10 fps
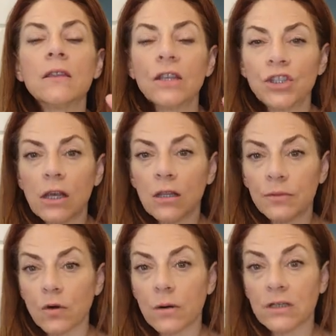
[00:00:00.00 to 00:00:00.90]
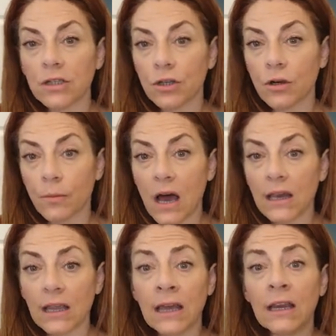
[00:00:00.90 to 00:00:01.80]
the gel absorbs into your
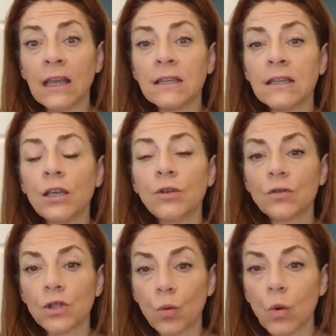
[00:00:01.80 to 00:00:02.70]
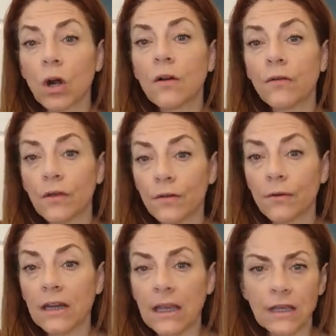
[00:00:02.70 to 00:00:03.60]
body and it continues to work for
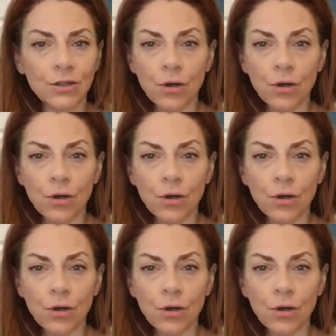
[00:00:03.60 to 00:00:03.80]
three days.